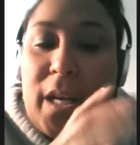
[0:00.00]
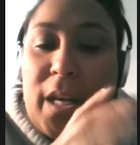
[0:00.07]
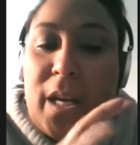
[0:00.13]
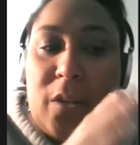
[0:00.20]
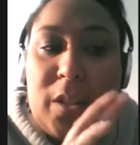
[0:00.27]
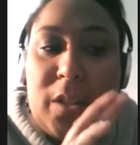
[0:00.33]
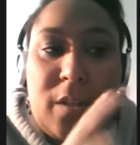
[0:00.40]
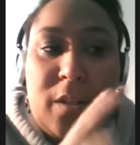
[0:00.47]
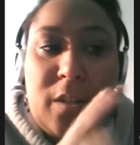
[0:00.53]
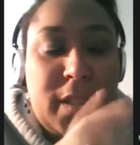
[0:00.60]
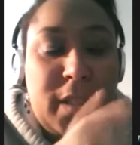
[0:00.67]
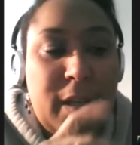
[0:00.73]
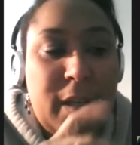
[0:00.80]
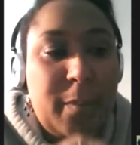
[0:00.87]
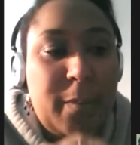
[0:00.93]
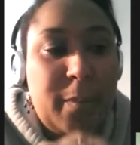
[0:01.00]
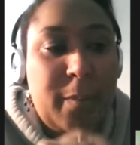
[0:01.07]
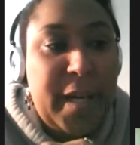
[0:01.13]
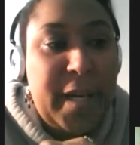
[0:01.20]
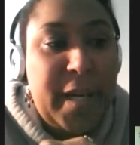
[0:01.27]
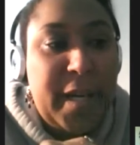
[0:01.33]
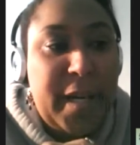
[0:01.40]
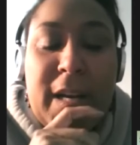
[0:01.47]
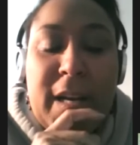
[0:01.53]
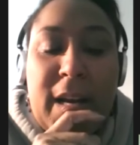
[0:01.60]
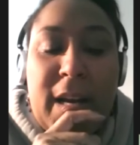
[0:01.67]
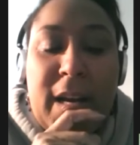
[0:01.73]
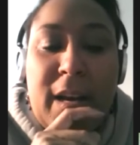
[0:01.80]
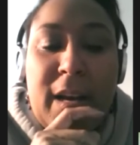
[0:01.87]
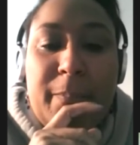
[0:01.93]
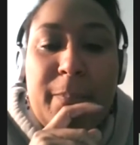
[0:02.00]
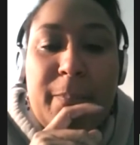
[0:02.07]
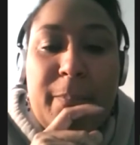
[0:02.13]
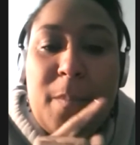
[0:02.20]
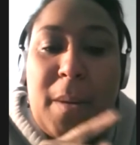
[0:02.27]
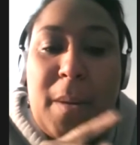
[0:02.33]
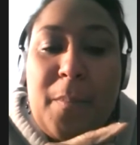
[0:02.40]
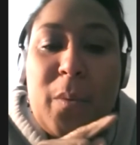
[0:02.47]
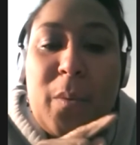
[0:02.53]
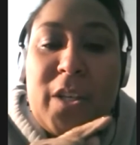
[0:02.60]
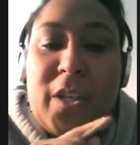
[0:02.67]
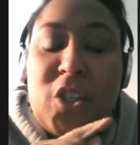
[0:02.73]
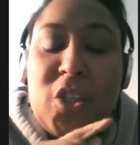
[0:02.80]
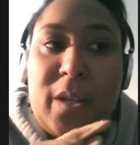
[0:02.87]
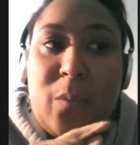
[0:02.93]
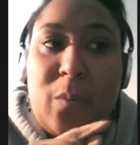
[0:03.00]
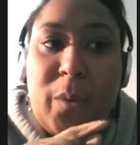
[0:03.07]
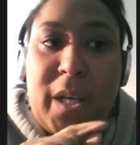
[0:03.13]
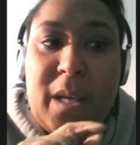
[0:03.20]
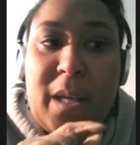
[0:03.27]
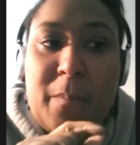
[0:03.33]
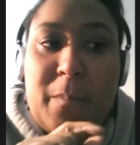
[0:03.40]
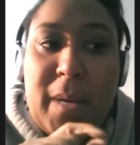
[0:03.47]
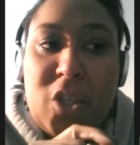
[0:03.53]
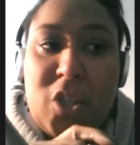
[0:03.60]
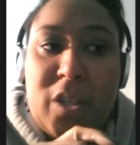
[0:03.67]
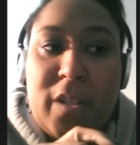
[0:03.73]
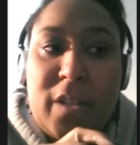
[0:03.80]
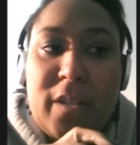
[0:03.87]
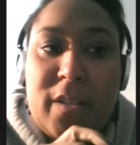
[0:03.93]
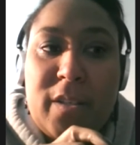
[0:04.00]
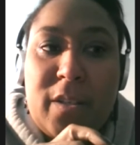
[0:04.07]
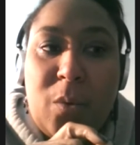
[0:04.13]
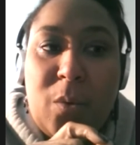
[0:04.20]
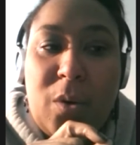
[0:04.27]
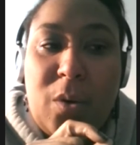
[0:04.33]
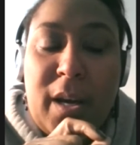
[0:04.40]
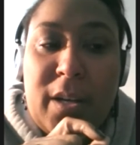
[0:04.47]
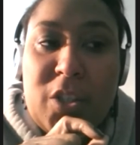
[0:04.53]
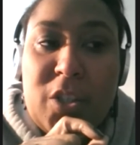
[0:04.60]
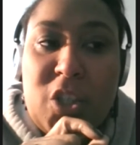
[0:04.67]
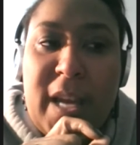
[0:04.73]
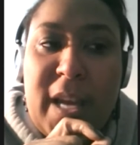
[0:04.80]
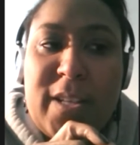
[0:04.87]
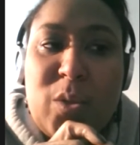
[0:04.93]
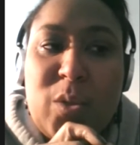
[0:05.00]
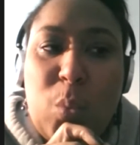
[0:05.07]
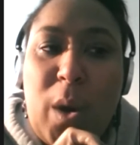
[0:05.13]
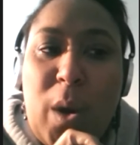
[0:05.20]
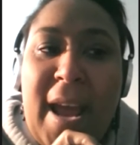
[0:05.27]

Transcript: a little, back and forth. But you remember when he mentioned. She asked what